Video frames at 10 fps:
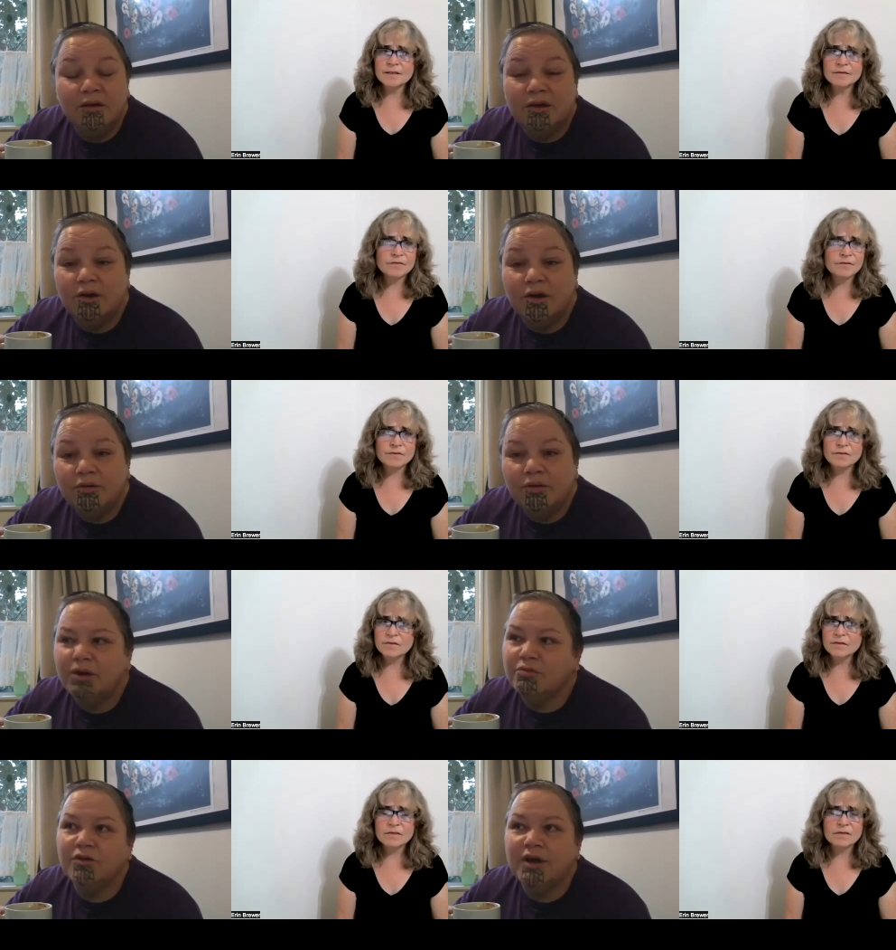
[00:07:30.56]
Speaker 1: You know,
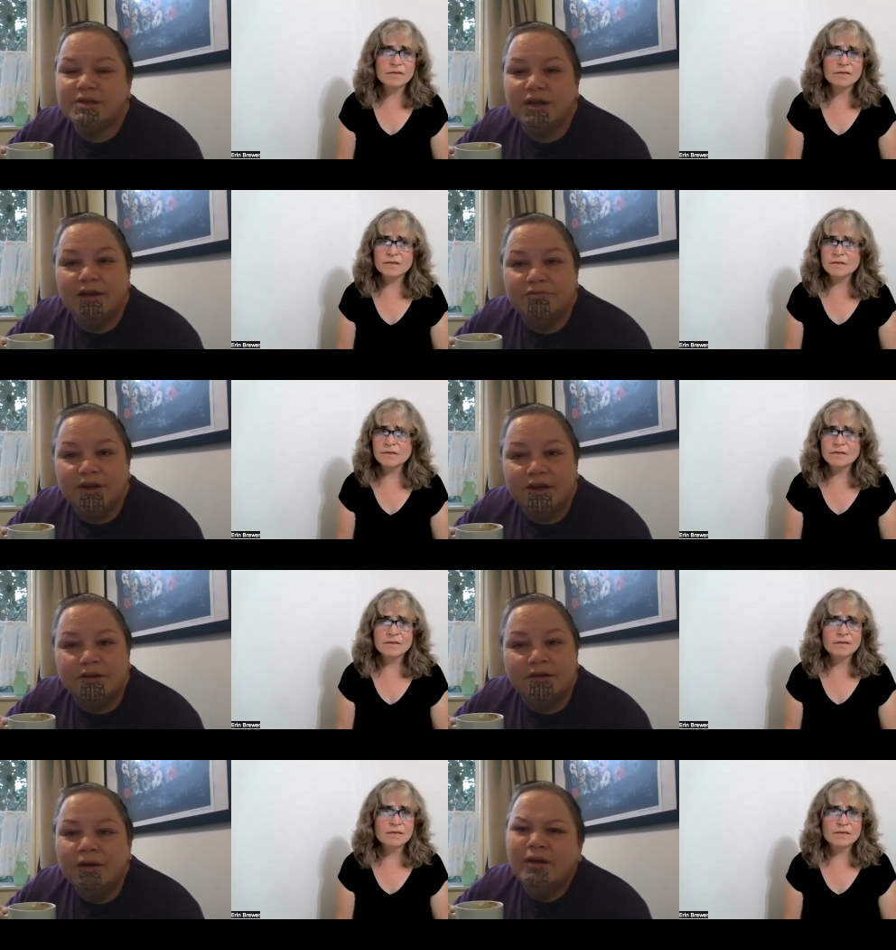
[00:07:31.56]
Grace Lavery and
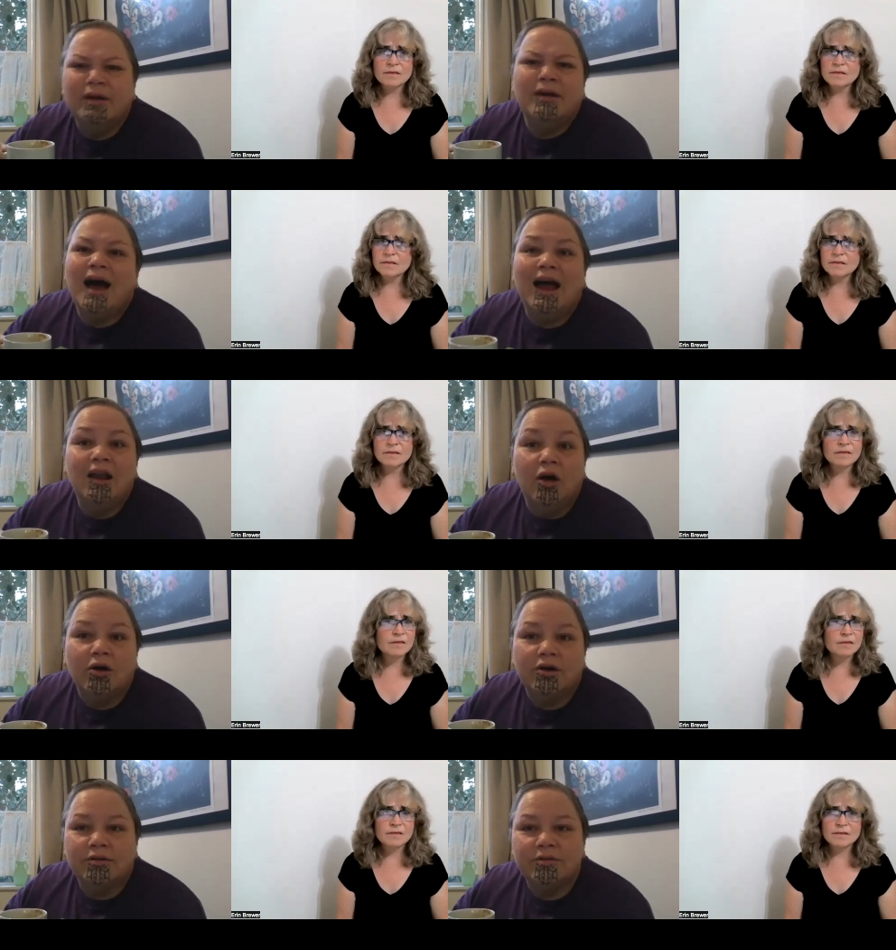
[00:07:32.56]
Arlock,
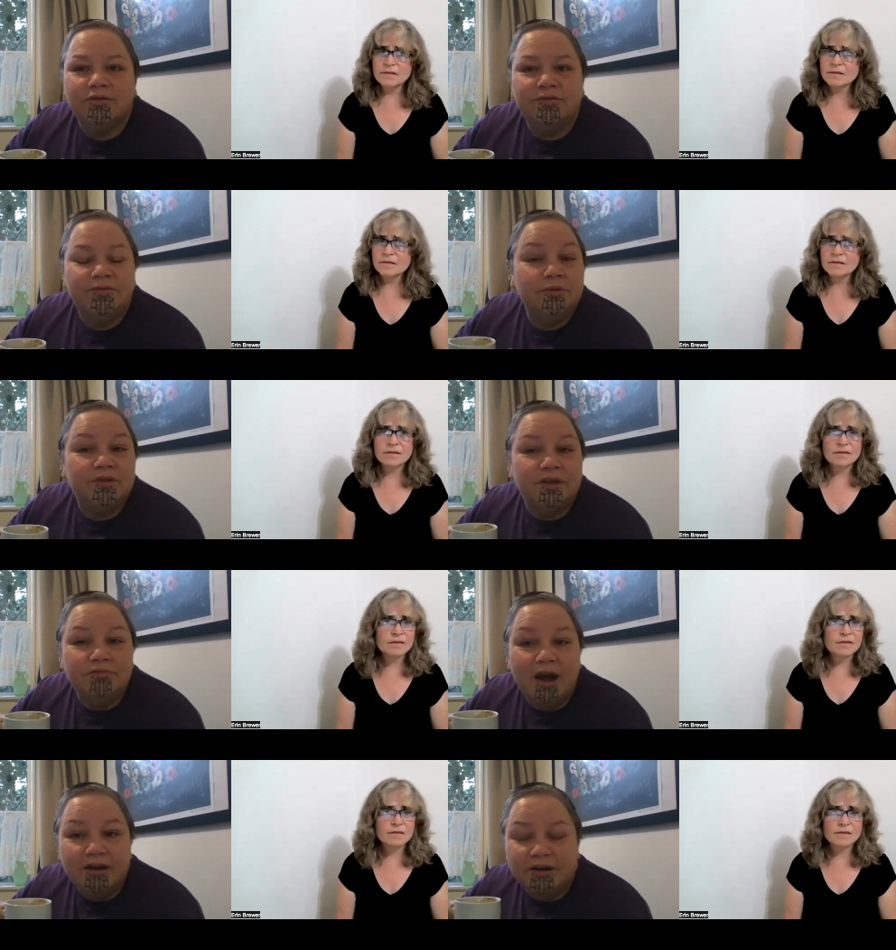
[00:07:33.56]
the filthy
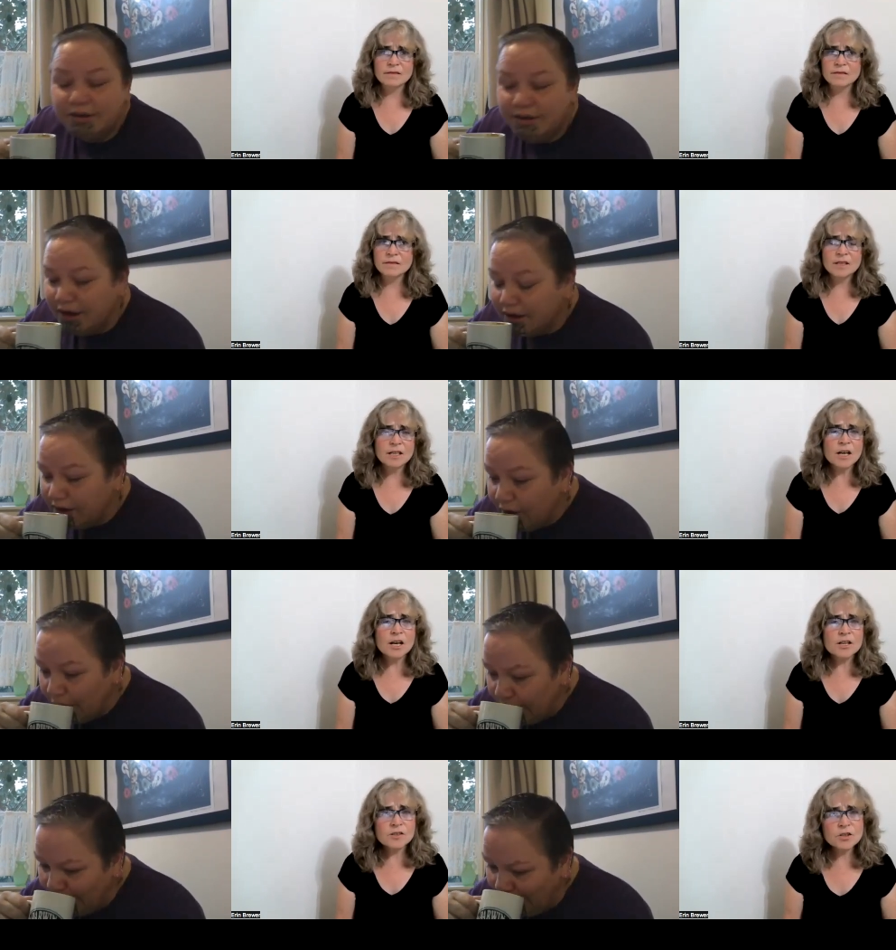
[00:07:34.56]
rug. Yuck.
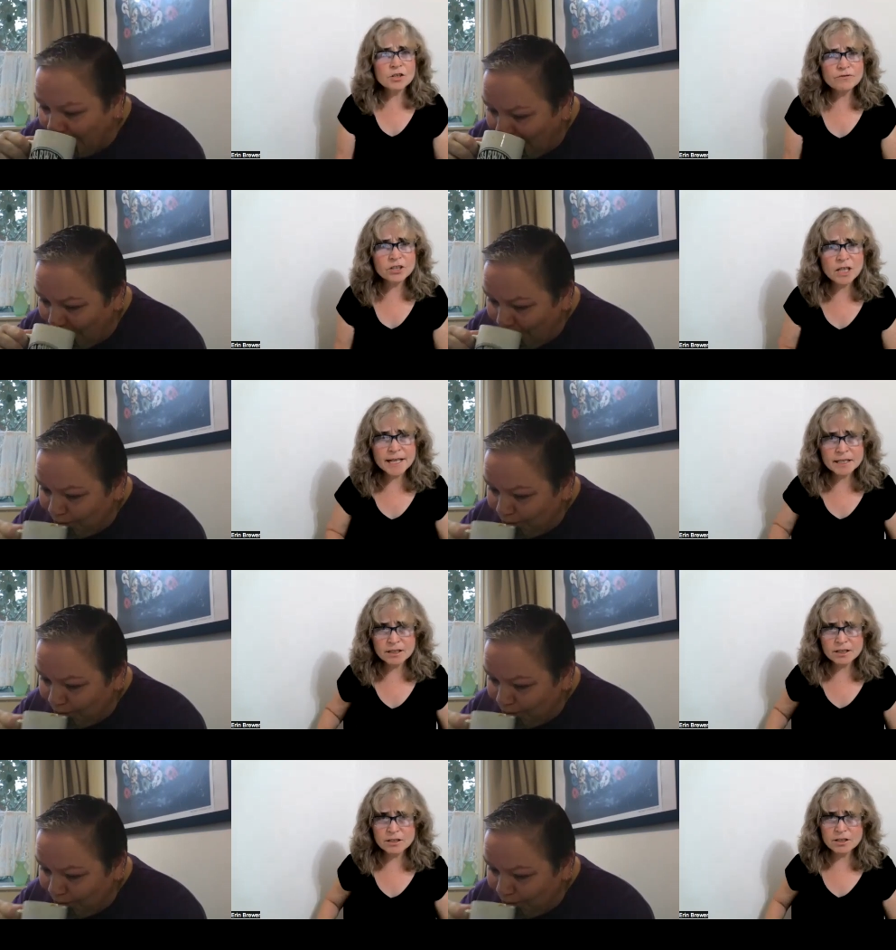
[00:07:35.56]
Speaker 2: So do you feel like
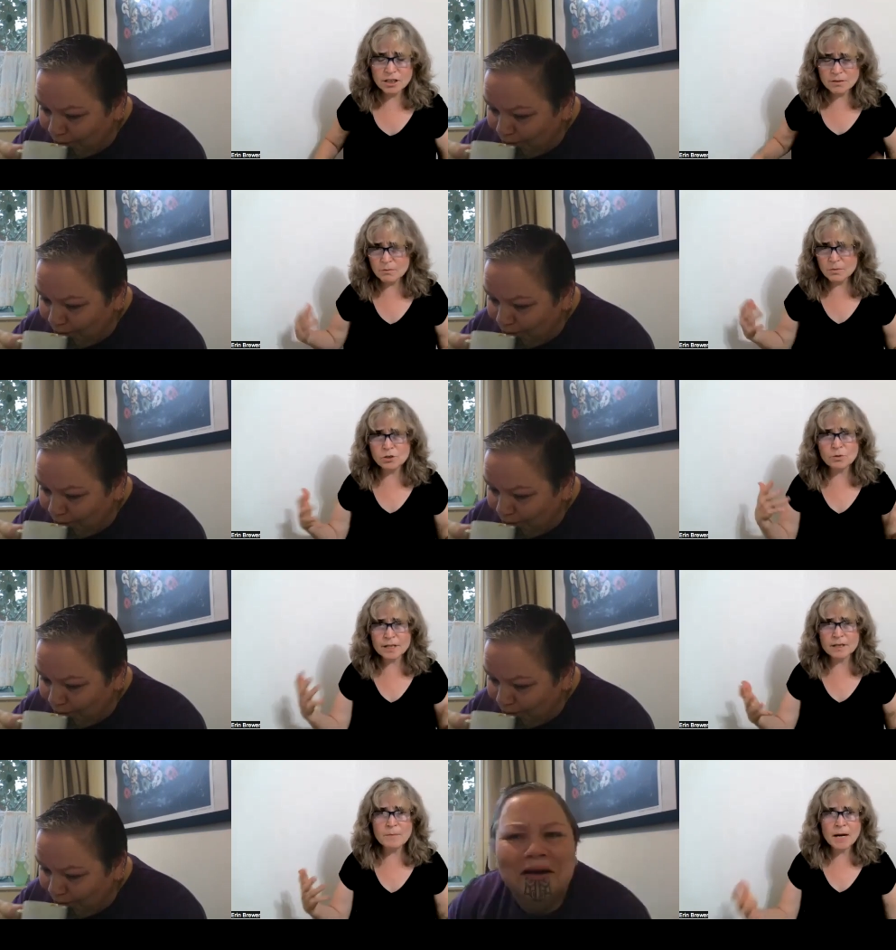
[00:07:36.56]
the, the majority of
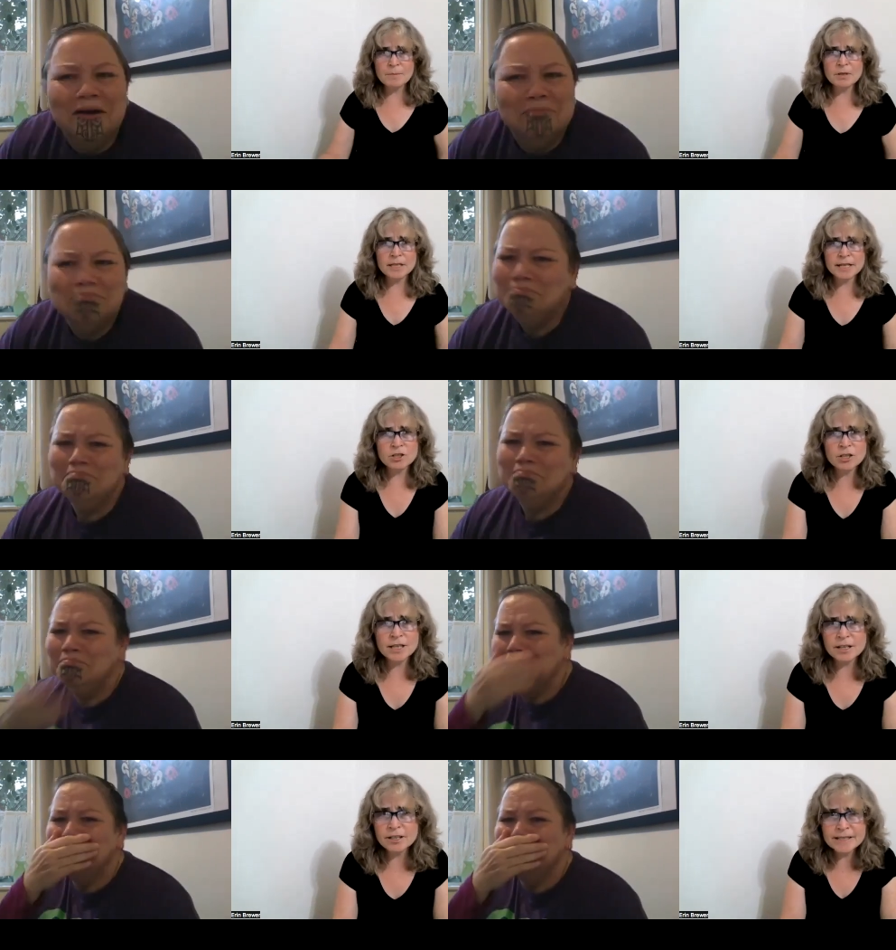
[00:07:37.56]
the population
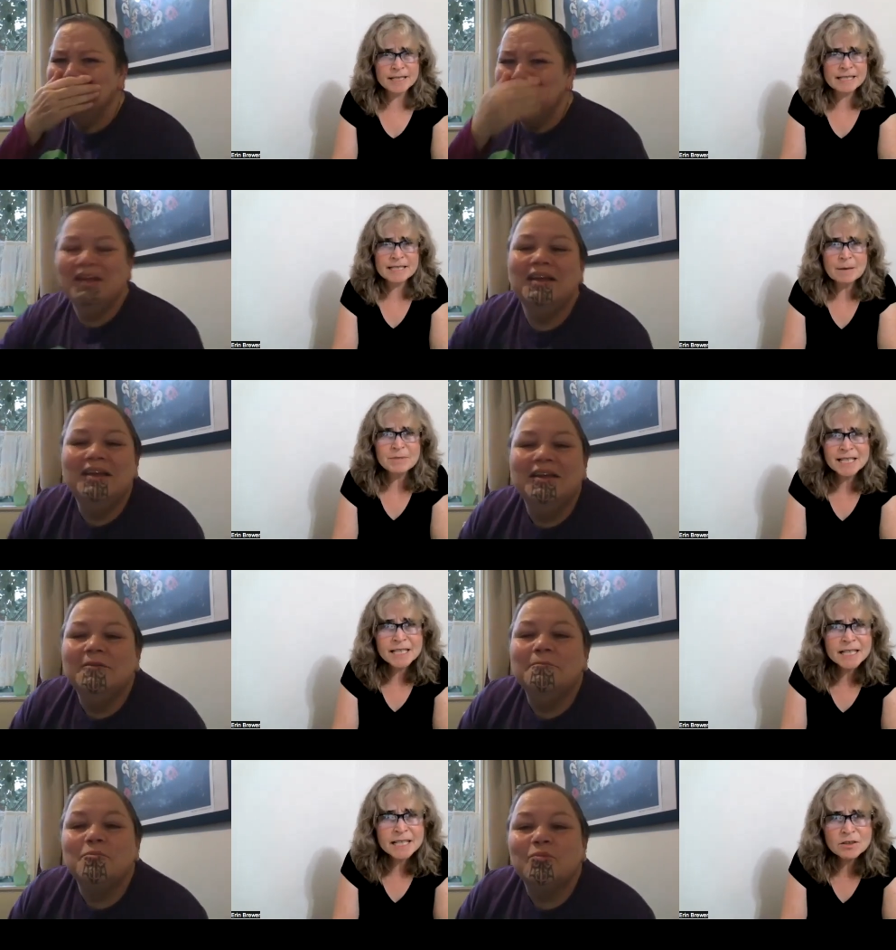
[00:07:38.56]
there is accepting
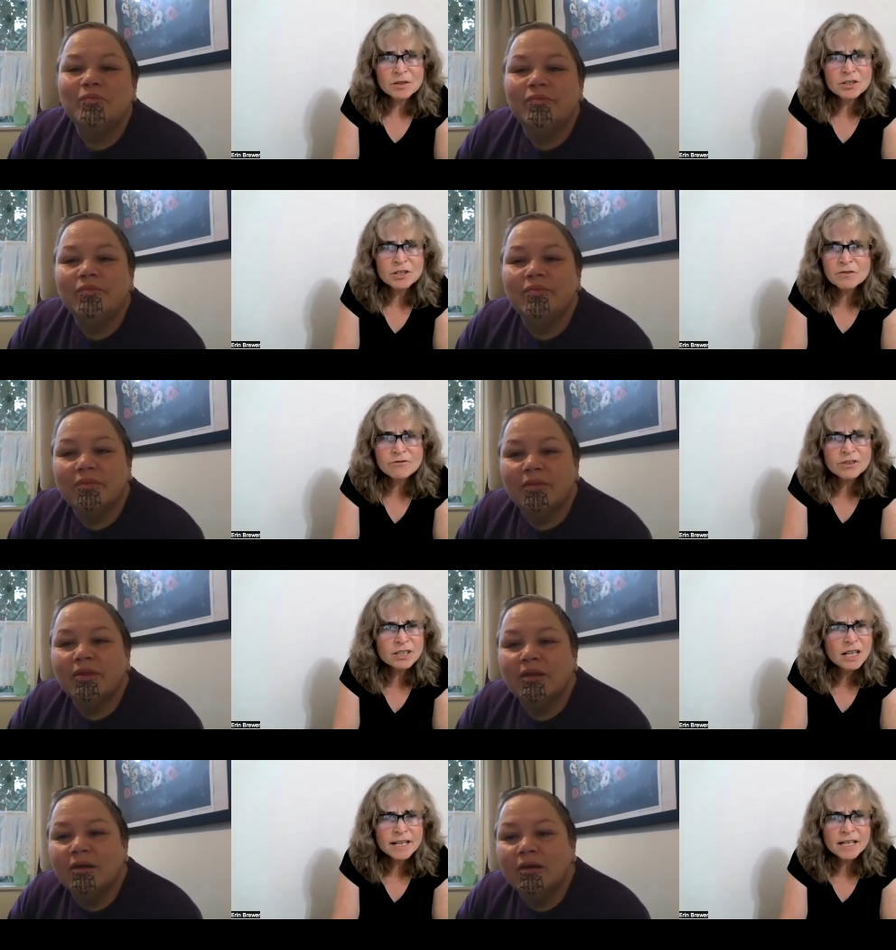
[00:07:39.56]
it? Or do you feel
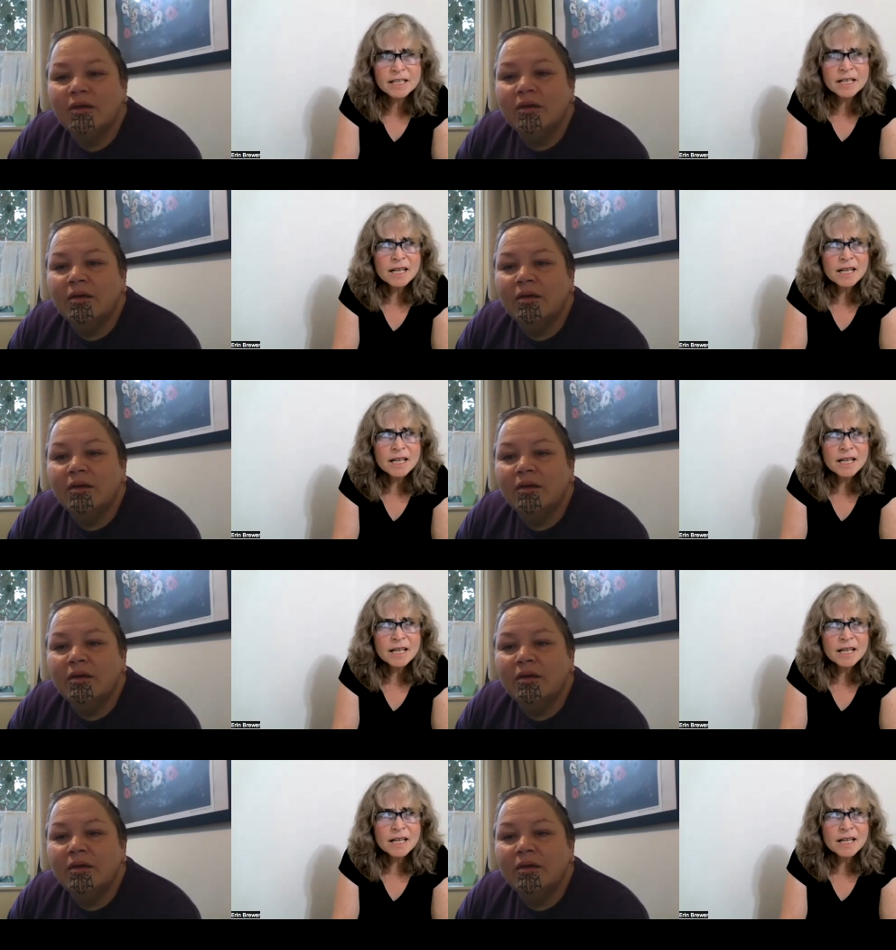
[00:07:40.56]
like